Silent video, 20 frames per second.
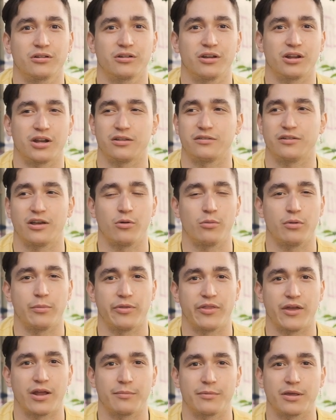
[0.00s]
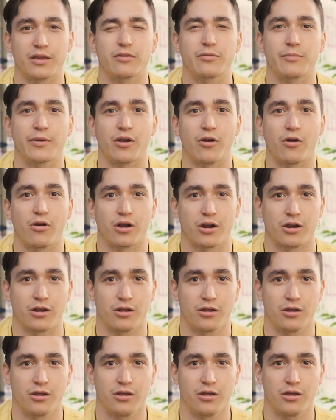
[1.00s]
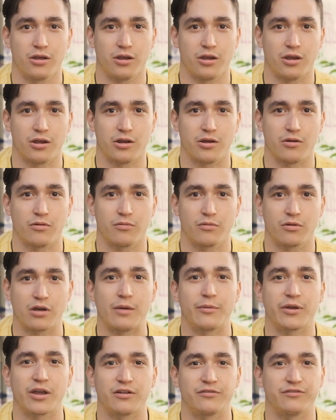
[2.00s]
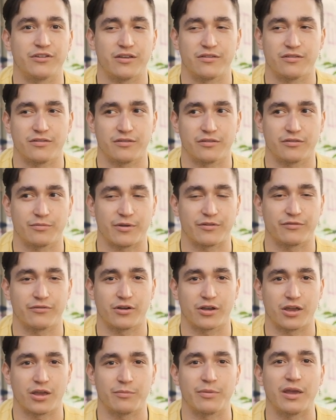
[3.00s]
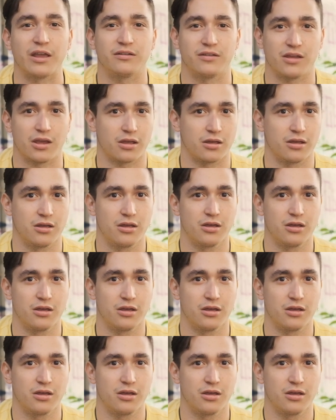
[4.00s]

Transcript: And I tell women that, I'm like, it's my art, you know, coming on faces is my fucking painting.